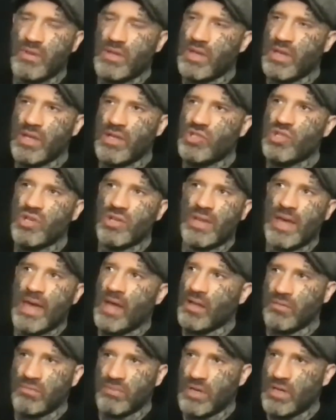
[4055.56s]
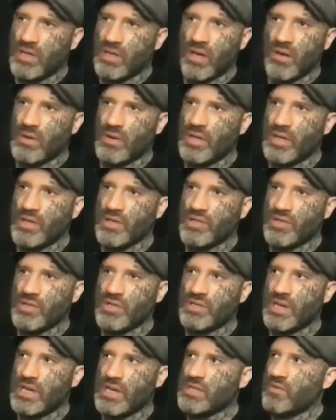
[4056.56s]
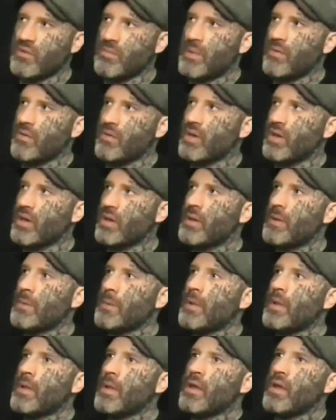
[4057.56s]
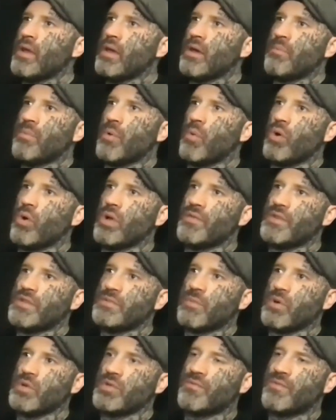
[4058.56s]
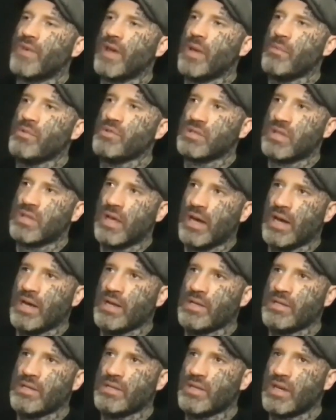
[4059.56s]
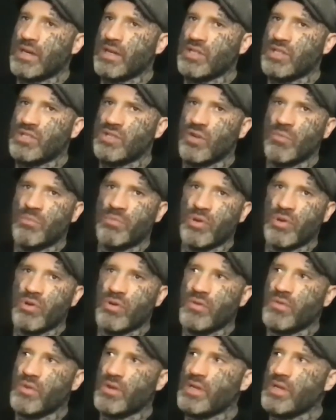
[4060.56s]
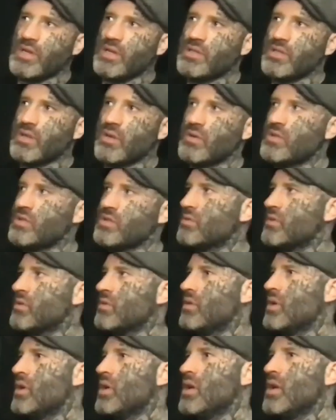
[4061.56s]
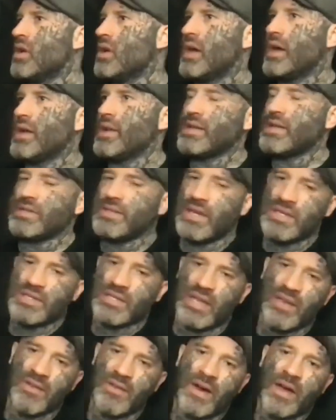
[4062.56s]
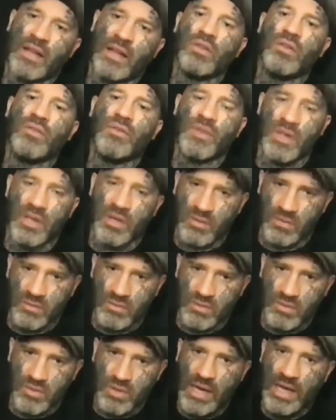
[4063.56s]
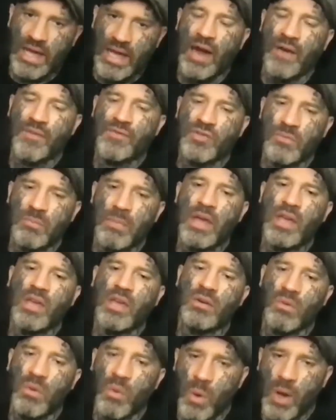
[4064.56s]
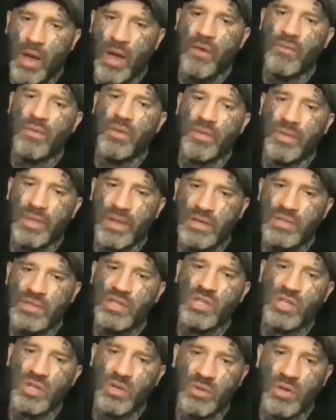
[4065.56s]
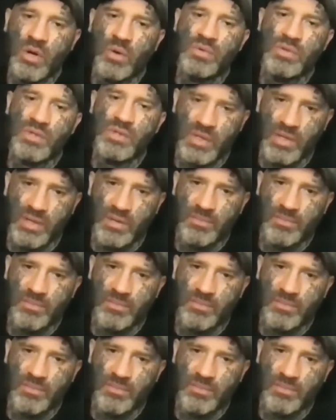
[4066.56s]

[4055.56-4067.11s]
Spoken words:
endured hell, in the southern states of America. But one of his most famous lines, and it's so beautiful and it's so true, and he says, if I love you, I have to make you aware of the things that you don't see.